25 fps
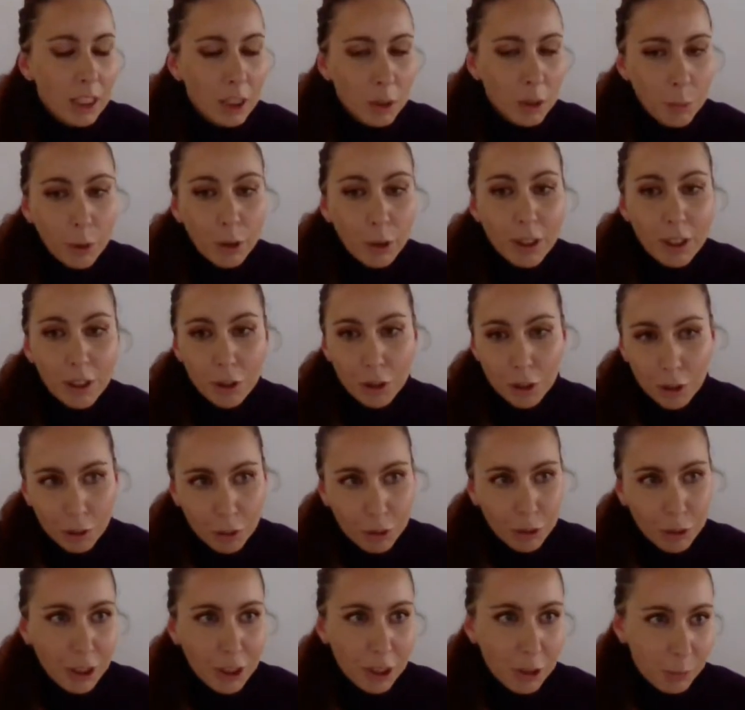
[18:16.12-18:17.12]
its potential
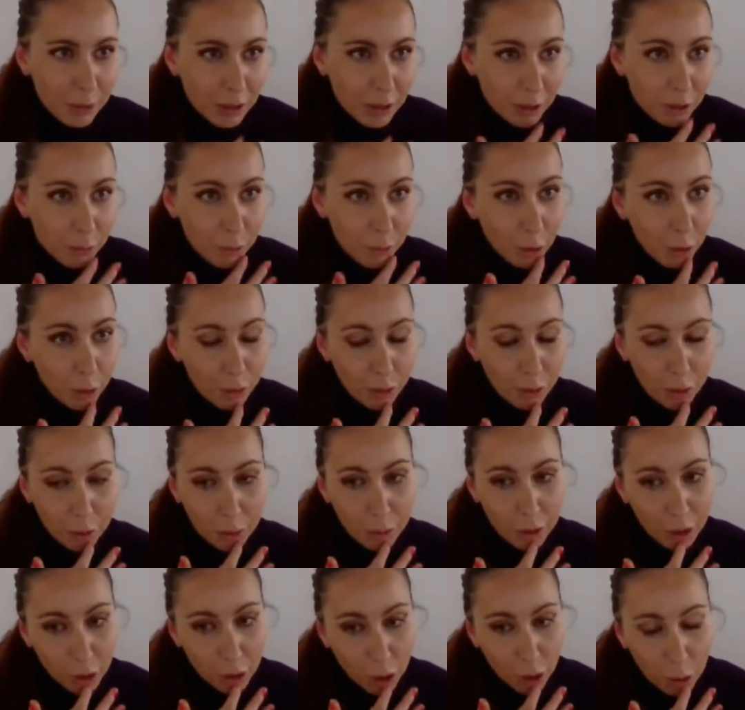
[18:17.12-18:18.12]
treatment, both from
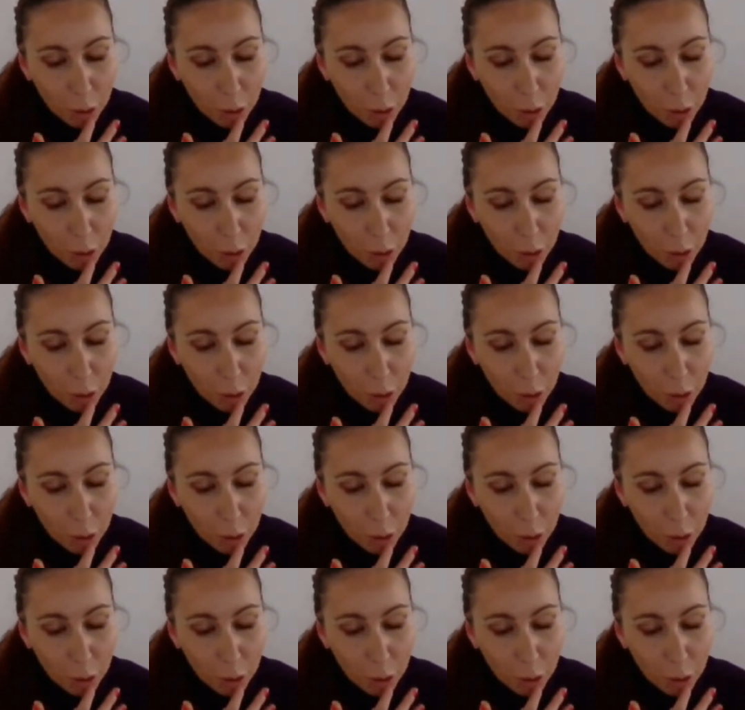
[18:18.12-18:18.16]
the